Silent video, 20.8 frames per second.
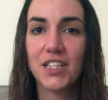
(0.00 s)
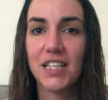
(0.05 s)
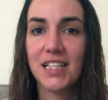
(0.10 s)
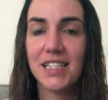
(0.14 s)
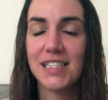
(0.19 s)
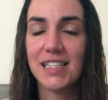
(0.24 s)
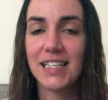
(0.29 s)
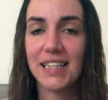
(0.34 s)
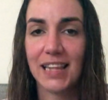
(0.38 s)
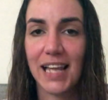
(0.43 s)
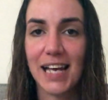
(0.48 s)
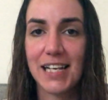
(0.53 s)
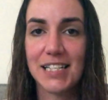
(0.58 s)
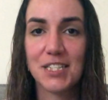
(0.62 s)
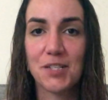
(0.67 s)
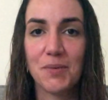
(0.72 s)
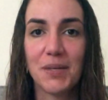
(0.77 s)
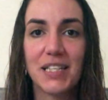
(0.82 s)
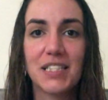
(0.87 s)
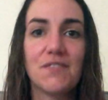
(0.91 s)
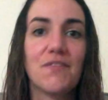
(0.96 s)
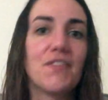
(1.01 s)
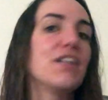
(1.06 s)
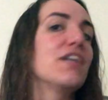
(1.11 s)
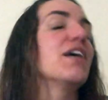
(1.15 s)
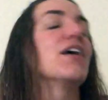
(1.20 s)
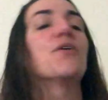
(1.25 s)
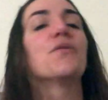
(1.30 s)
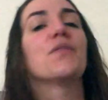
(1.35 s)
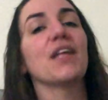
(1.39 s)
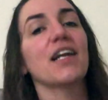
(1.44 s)
this in last week's
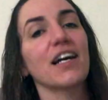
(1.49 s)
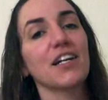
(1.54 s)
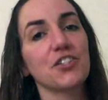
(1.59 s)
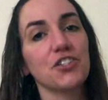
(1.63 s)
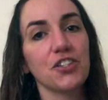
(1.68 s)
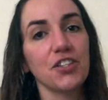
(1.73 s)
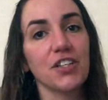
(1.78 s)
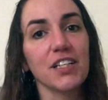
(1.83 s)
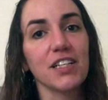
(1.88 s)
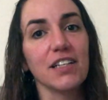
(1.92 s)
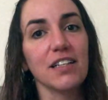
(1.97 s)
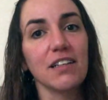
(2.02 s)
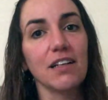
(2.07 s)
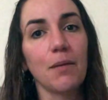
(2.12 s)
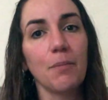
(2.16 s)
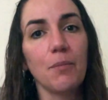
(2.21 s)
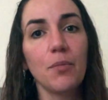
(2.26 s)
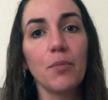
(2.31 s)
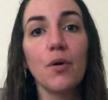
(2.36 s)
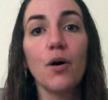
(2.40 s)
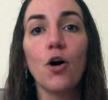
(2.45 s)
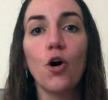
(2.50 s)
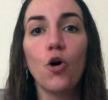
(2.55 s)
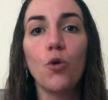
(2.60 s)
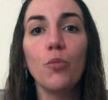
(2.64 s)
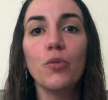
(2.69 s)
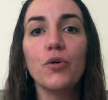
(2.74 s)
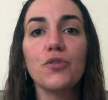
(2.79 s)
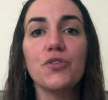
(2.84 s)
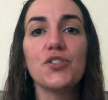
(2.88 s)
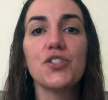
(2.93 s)
video that actually I'm
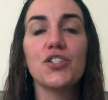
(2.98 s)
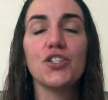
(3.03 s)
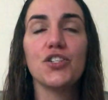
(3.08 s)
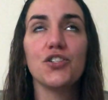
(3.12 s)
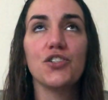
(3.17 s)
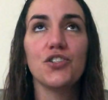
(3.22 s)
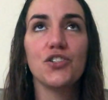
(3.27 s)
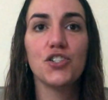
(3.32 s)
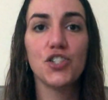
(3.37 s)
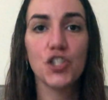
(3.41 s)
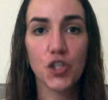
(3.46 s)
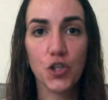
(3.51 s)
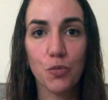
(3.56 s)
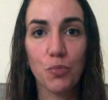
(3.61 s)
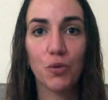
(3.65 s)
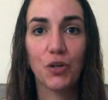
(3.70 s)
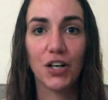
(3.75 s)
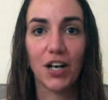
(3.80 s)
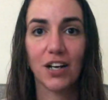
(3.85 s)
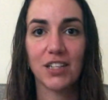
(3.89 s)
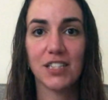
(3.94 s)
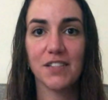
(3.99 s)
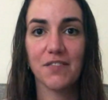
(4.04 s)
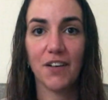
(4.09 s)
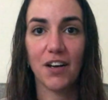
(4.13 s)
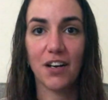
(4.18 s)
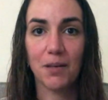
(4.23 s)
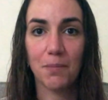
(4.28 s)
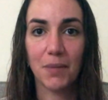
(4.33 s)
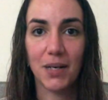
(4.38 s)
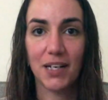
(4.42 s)
almost too productive
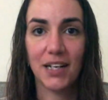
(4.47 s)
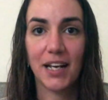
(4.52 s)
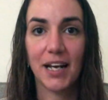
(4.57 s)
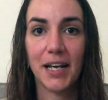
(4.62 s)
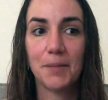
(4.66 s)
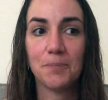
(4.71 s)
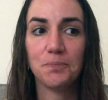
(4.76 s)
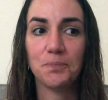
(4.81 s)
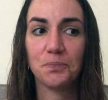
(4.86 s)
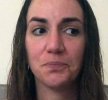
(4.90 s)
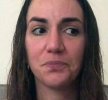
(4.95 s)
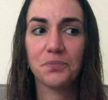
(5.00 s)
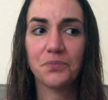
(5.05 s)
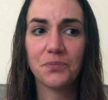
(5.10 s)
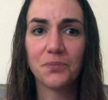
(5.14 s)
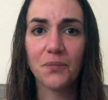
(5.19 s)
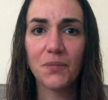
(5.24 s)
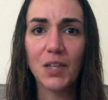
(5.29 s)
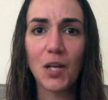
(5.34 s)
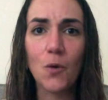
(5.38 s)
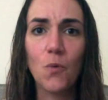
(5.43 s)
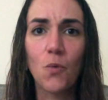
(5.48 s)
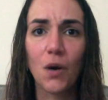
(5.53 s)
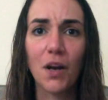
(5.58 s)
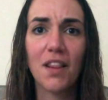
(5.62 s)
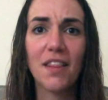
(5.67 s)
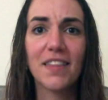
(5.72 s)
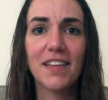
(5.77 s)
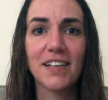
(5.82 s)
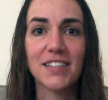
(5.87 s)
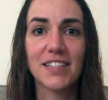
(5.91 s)
on a Monday. One of
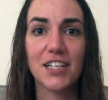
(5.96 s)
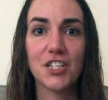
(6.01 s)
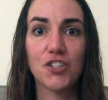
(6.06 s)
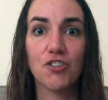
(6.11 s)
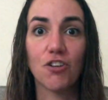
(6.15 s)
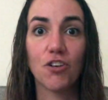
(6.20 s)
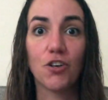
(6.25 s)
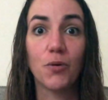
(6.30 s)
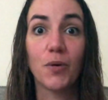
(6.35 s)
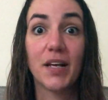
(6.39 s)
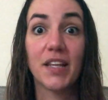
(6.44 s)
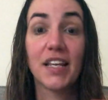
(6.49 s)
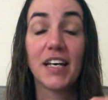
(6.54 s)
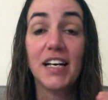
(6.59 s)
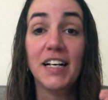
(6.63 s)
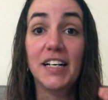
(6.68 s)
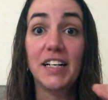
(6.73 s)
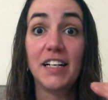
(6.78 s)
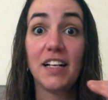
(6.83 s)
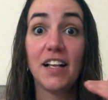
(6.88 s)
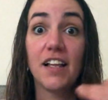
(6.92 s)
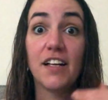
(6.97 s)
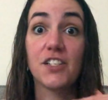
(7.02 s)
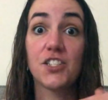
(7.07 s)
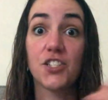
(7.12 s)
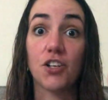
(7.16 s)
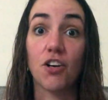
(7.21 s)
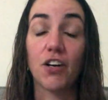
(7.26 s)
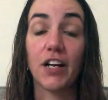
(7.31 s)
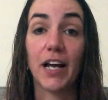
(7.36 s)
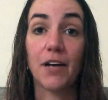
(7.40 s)
the things I struggle with is
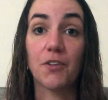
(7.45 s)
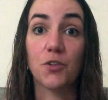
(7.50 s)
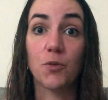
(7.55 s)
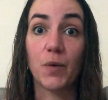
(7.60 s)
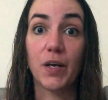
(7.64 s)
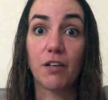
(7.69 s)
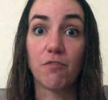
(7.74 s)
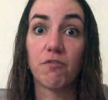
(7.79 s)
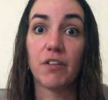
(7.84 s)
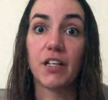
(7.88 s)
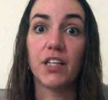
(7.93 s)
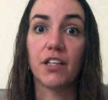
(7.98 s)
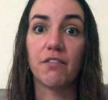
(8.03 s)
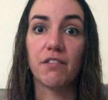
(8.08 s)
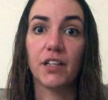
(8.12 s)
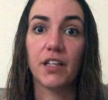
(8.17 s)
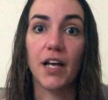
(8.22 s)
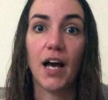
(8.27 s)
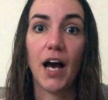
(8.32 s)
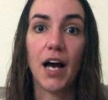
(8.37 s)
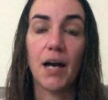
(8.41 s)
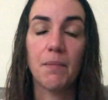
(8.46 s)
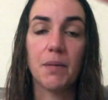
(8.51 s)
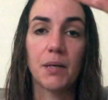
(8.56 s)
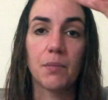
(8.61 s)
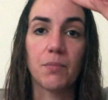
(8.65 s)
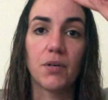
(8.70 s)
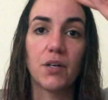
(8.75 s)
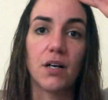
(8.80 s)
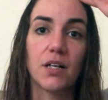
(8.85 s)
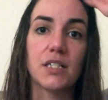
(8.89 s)
starting out the week really, really high,
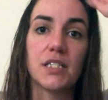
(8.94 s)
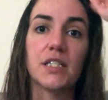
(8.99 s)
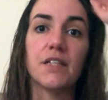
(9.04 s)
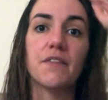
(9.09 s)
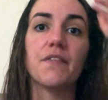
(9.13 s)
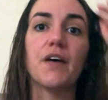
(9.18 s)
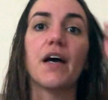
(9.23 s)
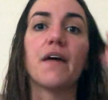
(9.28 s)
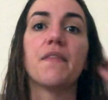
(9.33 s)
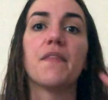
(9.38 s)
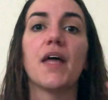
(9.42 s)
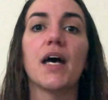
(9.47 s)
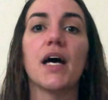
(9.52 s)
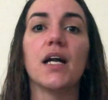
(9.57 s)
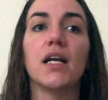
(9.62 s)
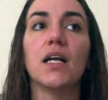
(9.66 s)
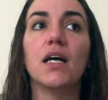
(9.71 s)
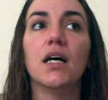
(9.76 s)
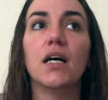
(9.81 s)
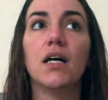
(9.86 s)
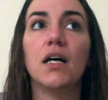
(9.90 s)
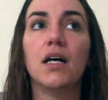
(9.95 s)
being productive, and then